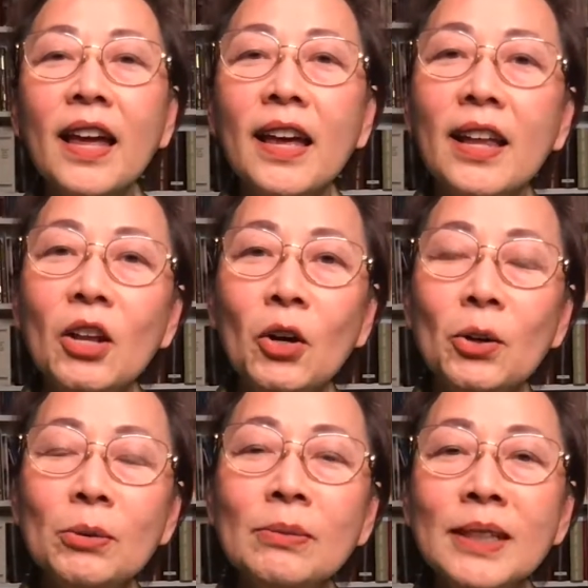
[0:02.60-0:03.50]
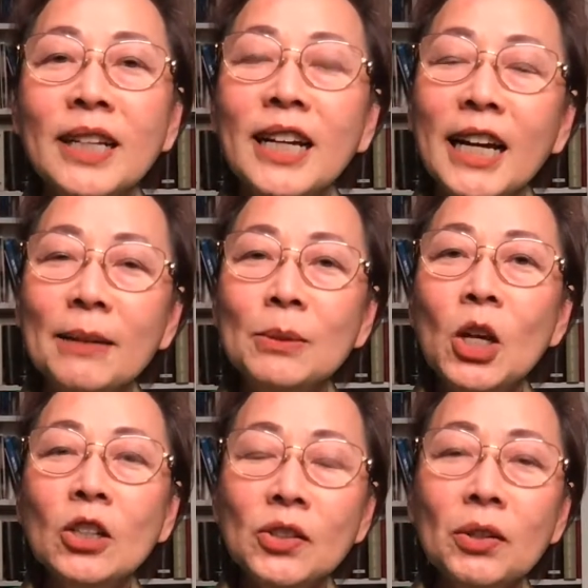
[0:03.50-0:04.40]
Hello, I'm
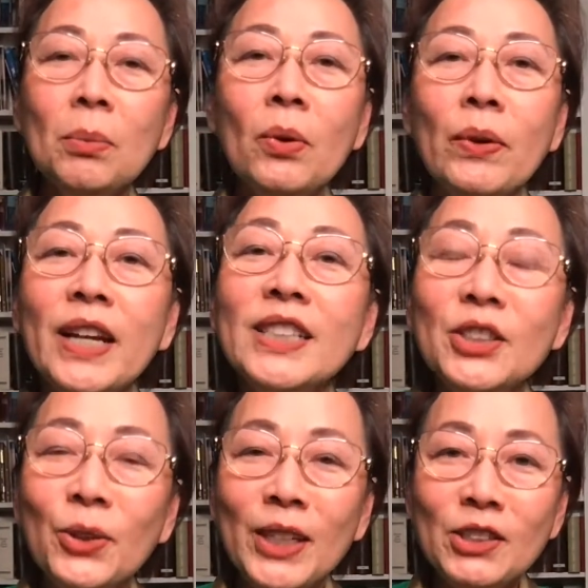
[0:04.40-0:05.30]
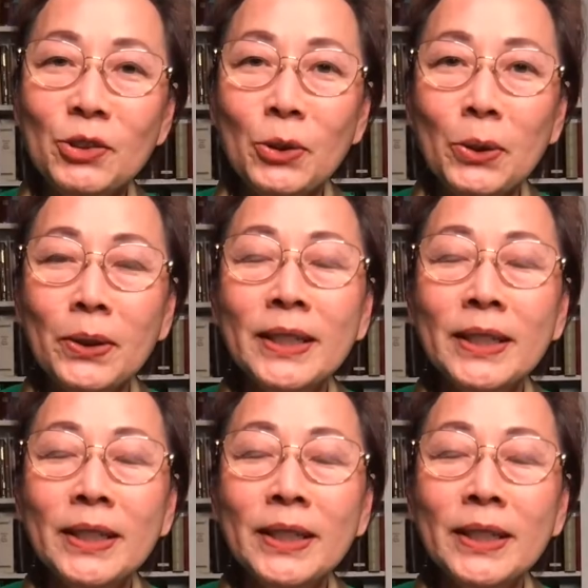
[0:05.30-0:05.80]
Dr. Maria Sulindro,